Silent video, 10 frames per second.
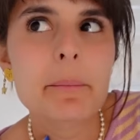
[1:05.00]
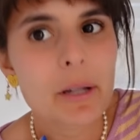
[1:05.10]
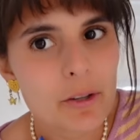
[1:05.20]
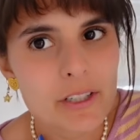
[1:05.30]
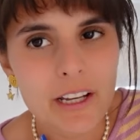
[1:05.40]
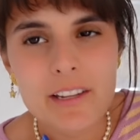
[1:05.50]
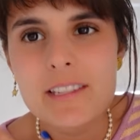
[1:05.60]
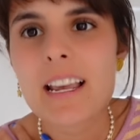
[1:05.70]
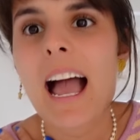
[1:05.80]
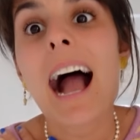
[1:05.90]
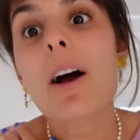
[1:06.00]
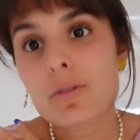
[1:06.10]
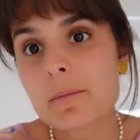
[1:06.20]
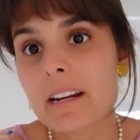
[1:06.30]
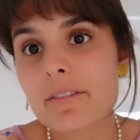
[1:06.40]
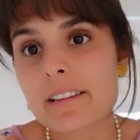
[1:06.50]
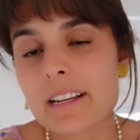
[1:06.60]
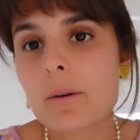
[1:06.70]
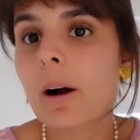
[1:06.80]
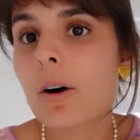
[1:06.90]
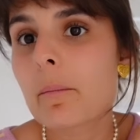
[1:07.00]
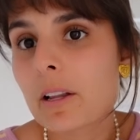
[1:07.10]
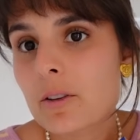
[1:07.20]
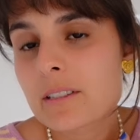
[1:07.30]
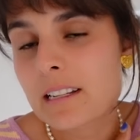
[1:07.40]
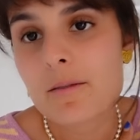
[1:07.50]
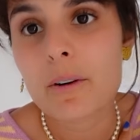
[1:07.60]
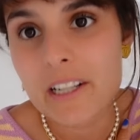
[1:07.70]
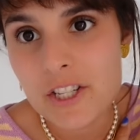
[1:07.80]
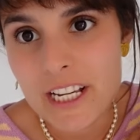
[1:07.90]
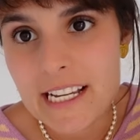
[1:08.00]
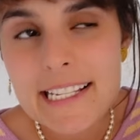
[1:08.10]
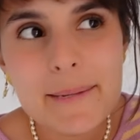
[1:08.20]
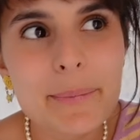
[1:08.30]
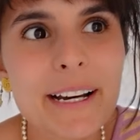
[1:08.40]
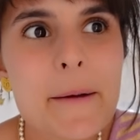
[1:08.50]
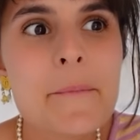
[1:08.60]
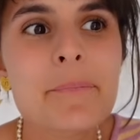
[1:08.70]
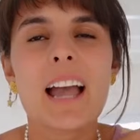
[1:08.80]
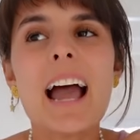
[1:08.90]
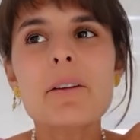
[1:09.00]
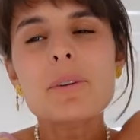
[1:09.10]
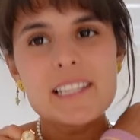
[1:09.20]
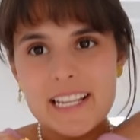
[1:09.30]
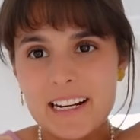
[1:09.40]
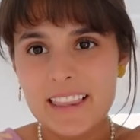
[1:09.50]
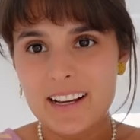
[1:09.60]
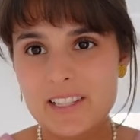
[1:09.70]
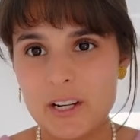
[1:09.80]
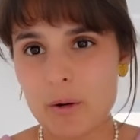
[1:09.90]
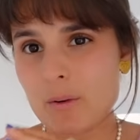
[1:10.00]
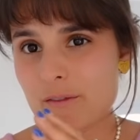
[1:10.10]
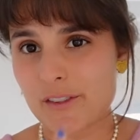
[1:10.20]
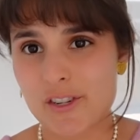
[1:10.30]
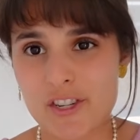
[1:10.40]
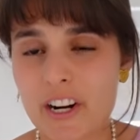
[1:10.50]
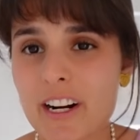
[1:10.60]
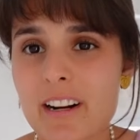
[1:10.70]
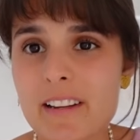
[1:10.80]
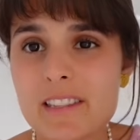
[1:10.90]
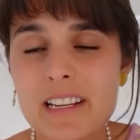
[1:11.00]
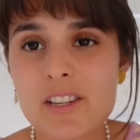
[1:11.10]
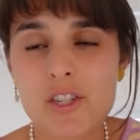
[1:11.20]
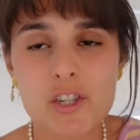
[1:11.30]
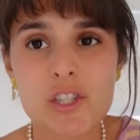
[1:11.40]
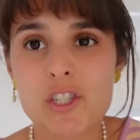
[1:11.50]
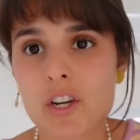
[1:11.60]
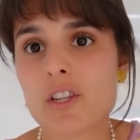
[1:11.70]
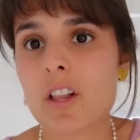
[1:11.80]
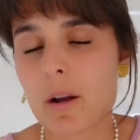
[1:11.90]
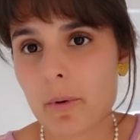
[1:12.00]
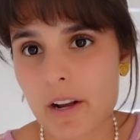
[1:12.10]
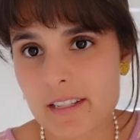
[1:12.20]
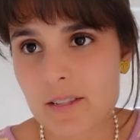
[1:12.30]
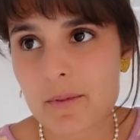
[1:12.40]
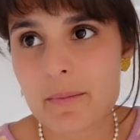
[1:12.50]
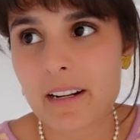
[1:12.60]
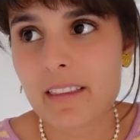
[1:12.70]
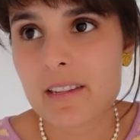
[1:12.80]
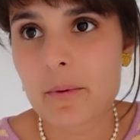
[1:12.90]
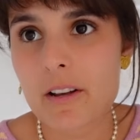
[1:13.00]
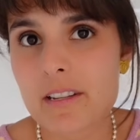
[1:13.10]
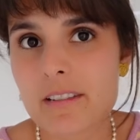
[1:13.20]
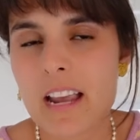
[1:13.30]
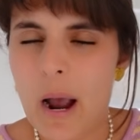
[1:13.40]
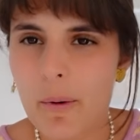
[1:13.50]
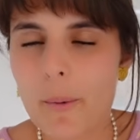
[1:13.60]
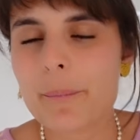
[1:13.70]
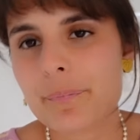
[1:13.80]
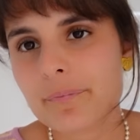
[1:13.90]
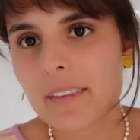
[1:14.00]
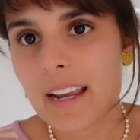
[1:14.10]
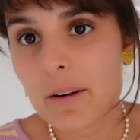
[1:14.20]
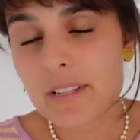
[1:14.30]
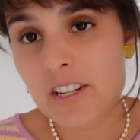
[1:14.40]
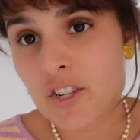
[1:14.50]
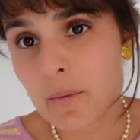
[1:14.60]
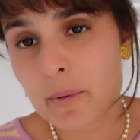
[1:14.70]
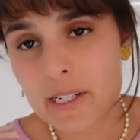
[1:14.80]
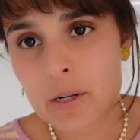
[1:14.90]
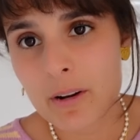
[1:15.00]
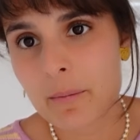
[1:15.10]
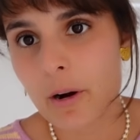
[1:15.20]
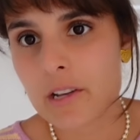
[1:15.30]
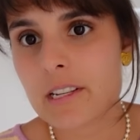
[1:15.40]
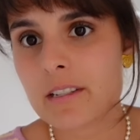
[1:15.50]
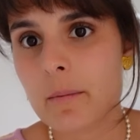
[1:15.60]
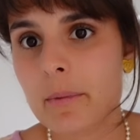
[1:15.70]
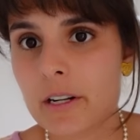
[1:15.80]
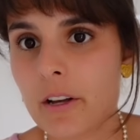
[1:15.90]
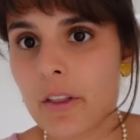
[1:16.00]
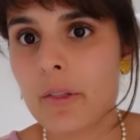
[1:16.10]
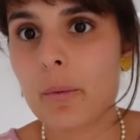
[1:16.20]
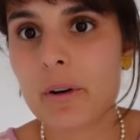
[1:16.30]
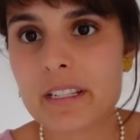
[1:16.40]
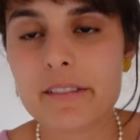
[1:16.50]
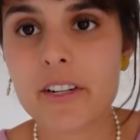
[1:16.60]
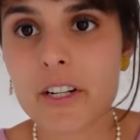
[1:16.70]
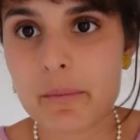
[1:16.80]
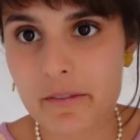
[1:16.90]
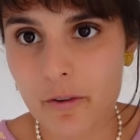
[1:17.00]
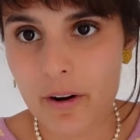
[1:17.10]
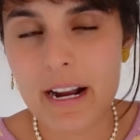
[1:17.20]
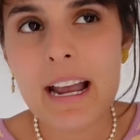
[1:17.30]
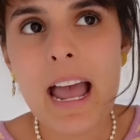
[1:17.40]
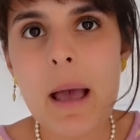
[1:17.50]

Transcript: but Bello does. I was manifesting while Bello didn't want to jinx, but I didn't want to say anything until it was for sure, because it's just such a long process. We've been in this process. Well, it was actually a pretty quick process compared to the ones I've heard before,